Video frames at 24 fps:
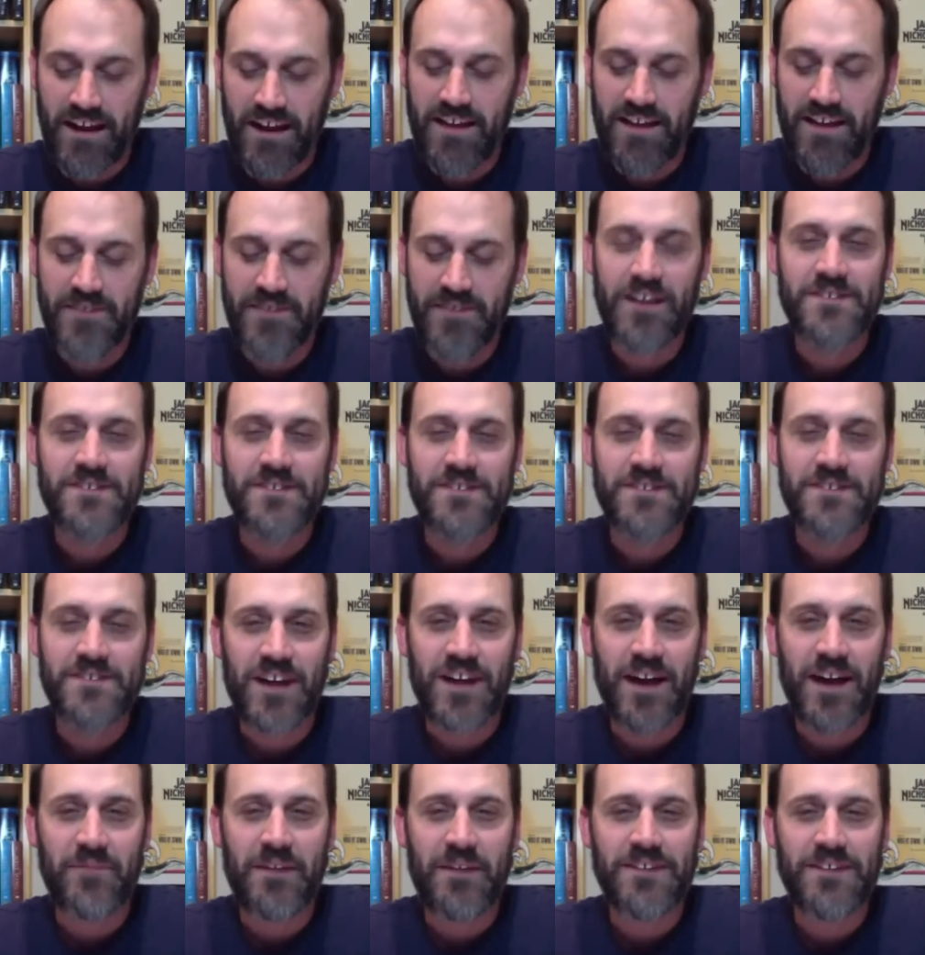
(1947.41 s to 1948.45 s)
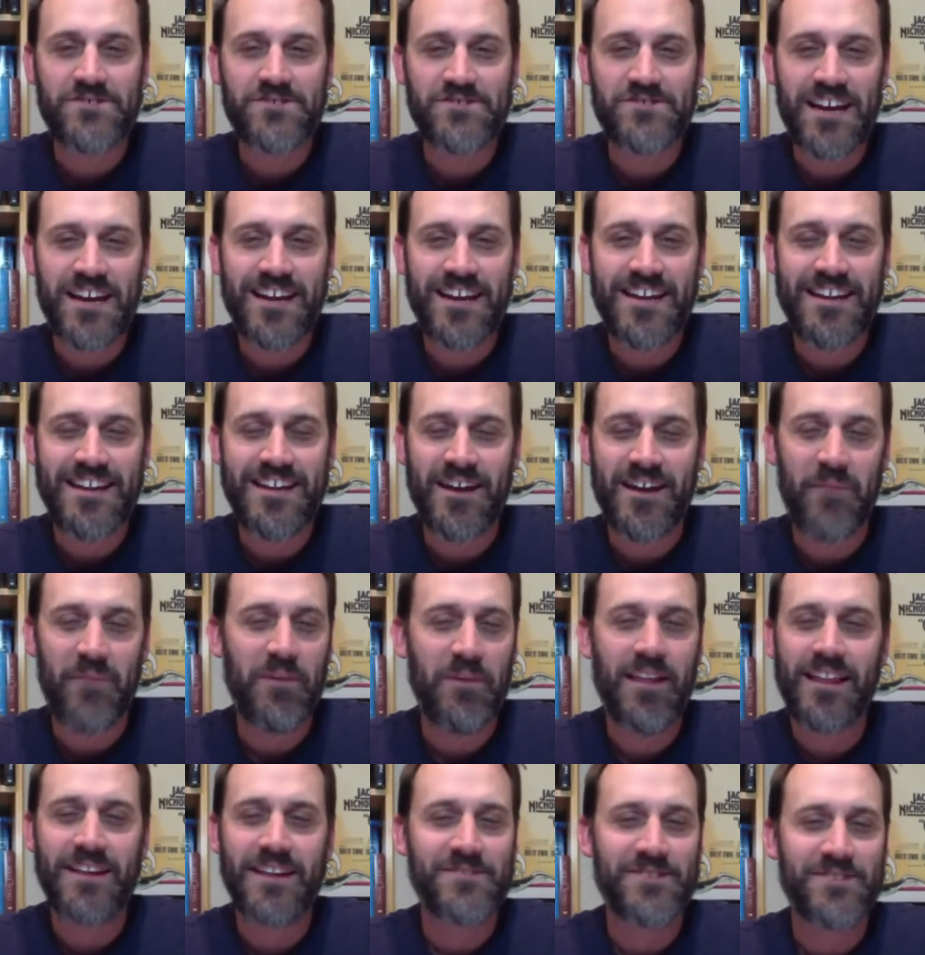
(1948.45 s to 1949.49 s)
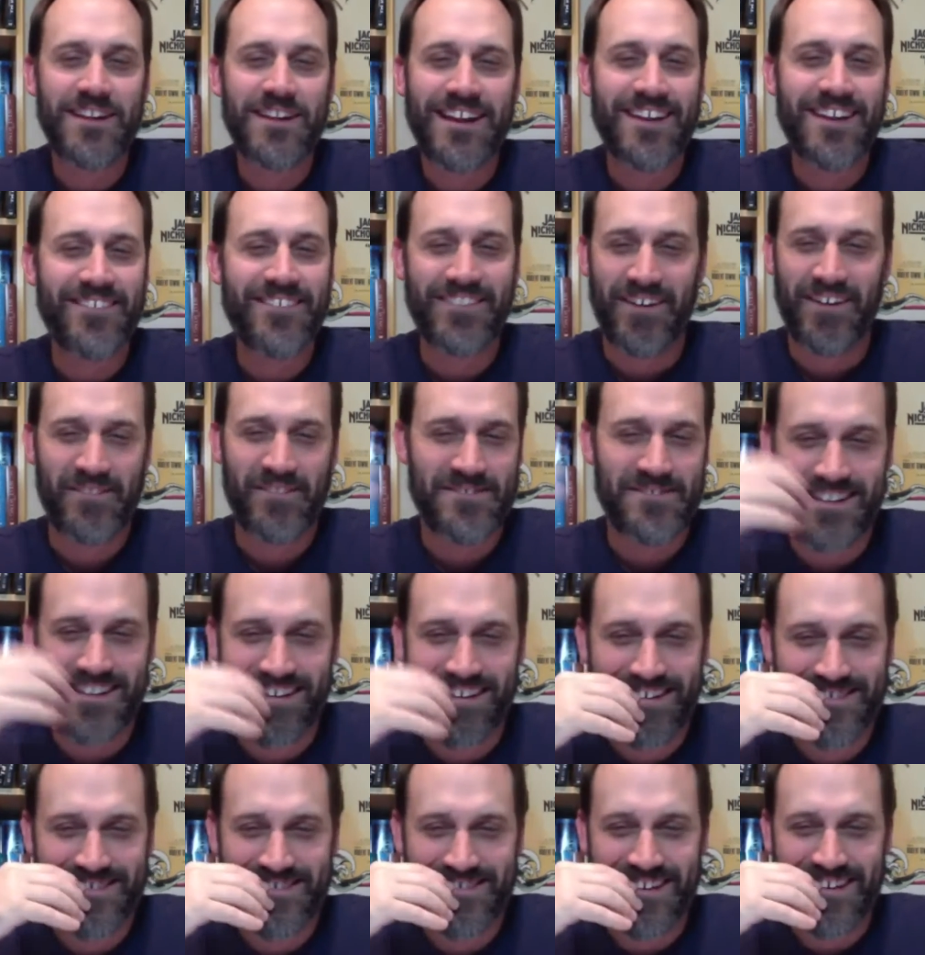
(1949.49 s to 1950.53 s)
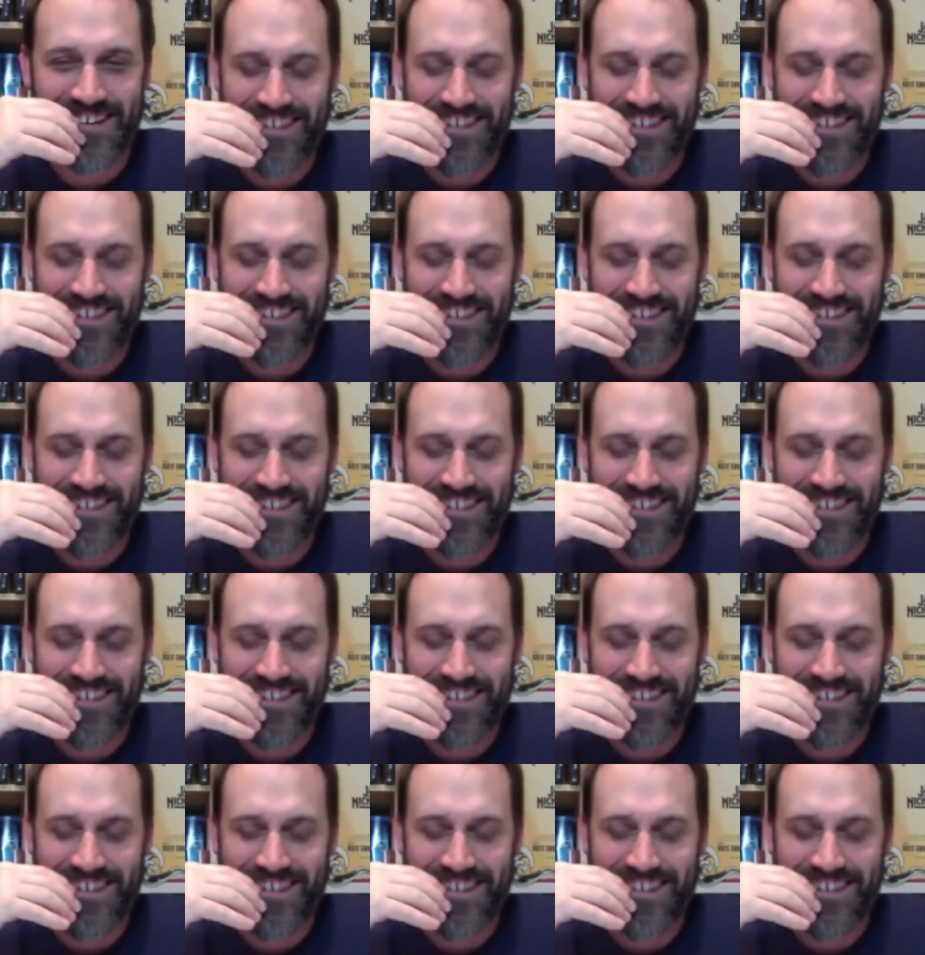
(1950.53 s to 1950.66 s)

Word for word: You guys are. I'm not JD. I'm not like drinking every time. I'm just kidding, JD.